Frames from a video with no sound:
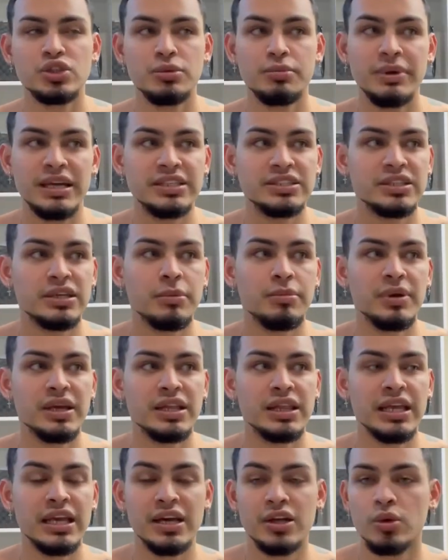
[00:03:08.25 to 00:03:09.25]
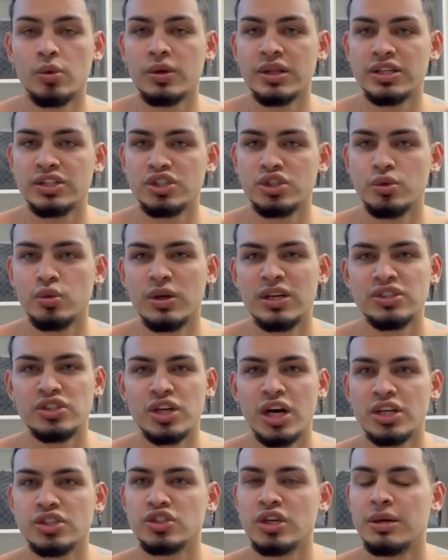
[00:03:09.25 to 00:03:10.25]
You basically pick the underwear that you want,
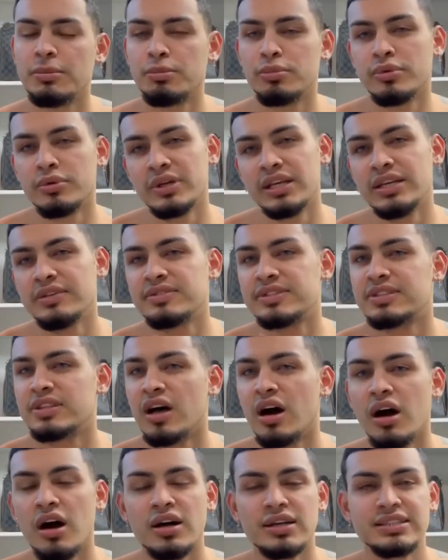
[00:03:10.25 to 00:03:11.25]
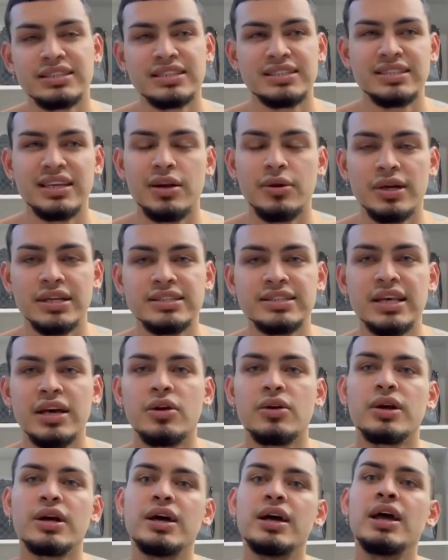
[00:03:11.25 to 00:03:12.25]
jockstrap, briefs, thongs, et cetera, et
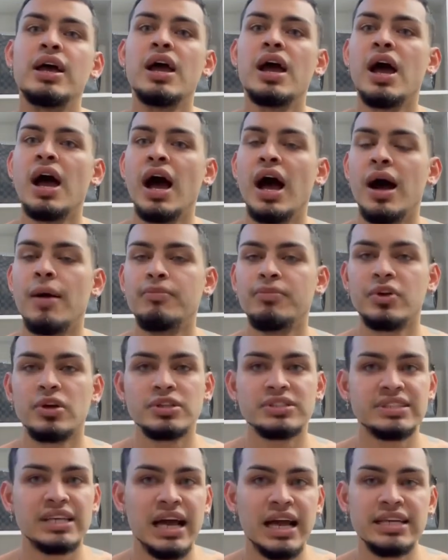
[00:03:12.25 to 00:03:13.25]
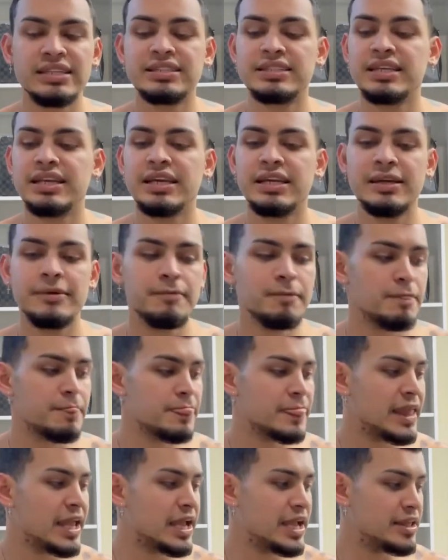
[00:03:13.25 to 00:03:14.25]
cetera. Um, your sizing,
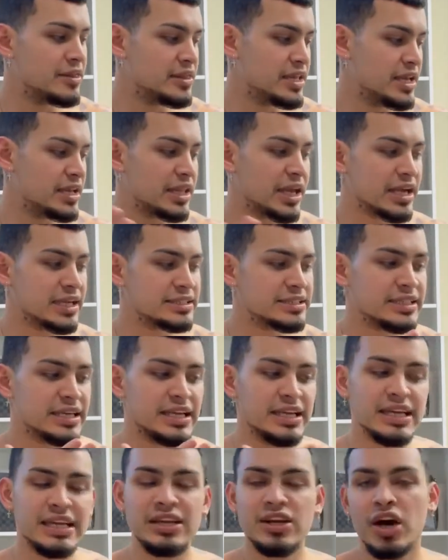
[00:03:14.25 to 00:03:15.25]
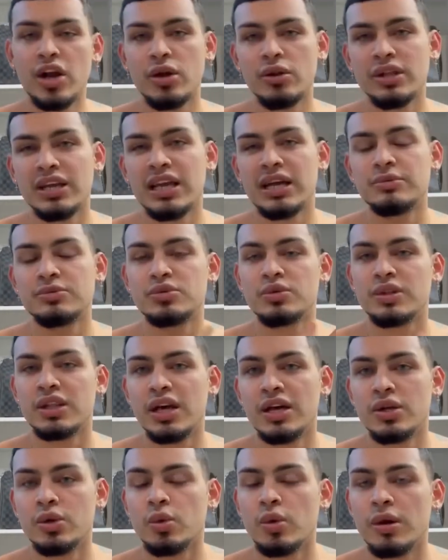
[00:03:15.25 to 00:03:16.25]
and then like I said, it not only comes with
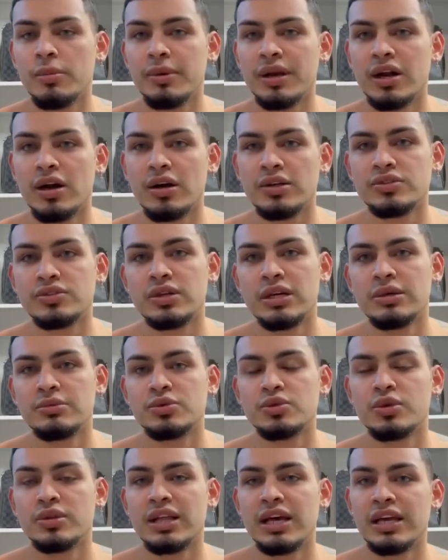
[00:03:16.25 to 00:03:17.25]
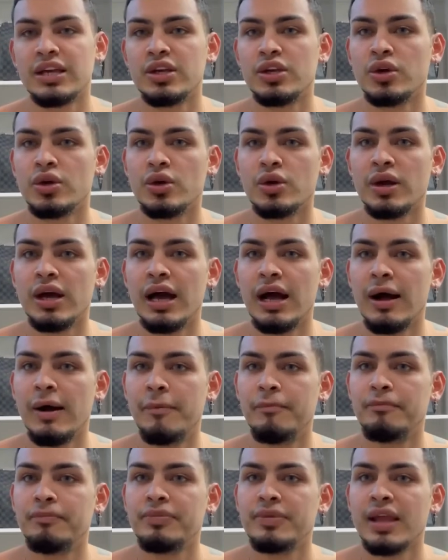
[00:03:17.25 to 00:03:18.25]
underwear, but it also comes with like your
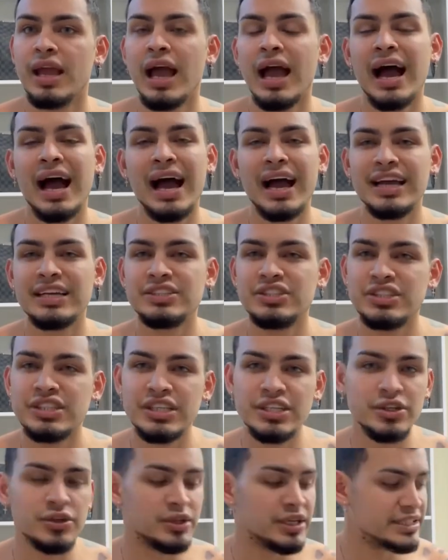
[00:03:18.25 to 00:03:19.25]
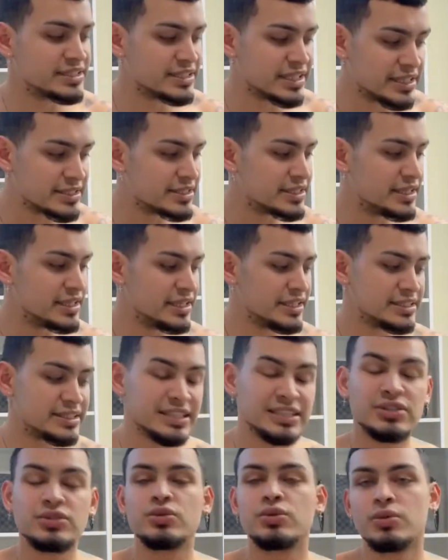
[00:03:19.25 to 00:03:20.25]
um, hygiene, your necessities.
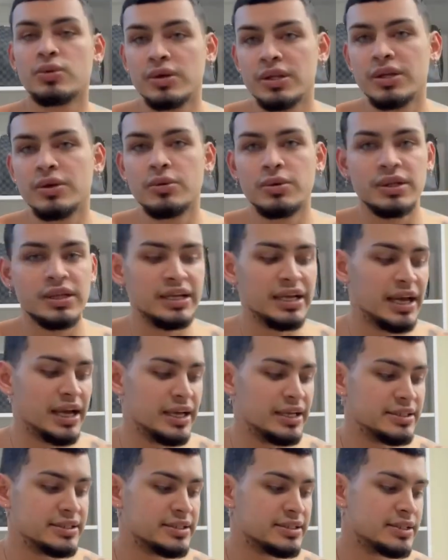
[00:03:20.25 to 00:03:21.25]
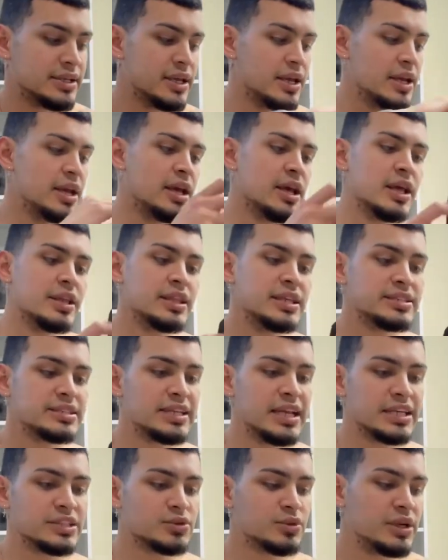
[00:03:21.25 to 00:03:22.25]
It's really, really nice. This
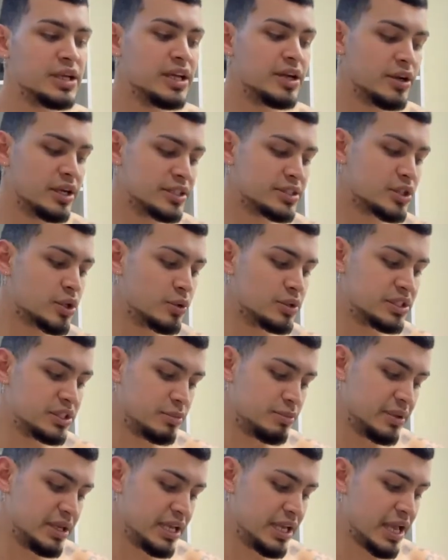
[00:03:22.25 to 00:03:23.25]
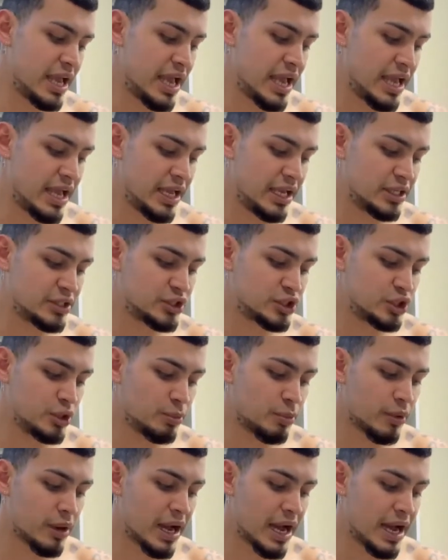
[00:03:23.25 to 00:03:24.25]
next one here is going to be a
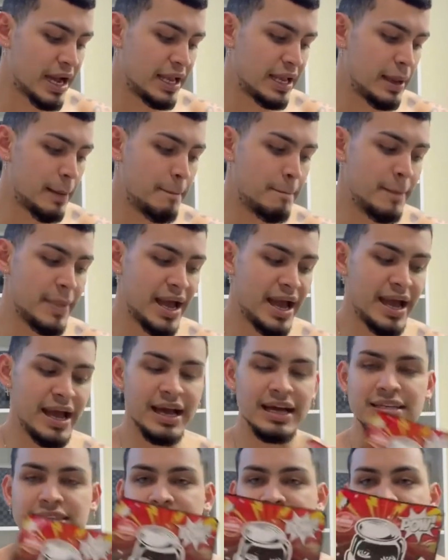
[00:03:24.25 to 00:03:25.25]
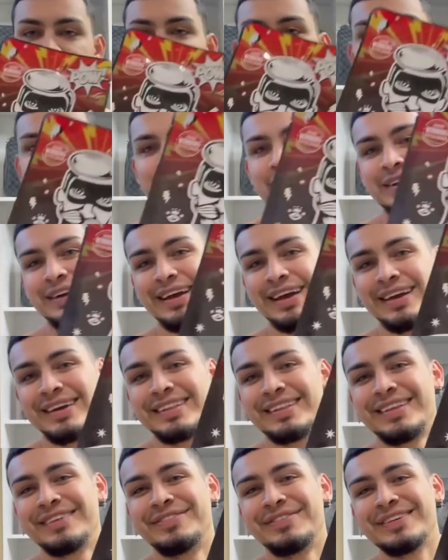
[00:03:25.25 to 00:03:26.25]
super eye mask.
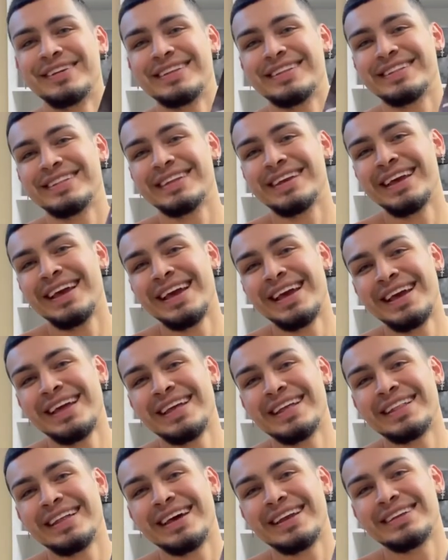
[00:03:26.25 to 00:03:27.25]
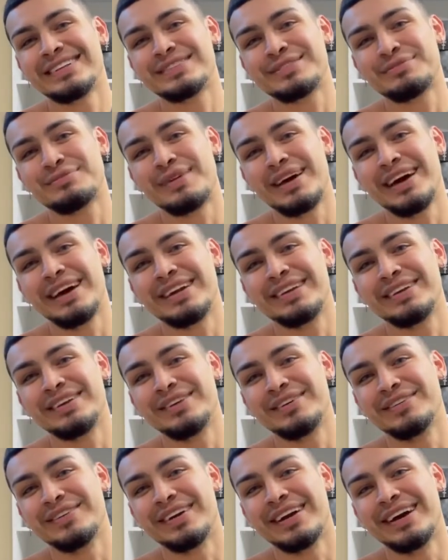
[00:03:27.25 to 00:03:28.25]
And what is, that is mad
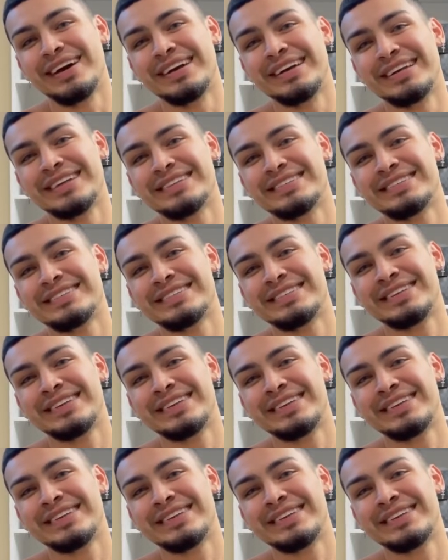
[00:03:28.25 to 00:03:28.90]
cute, guys.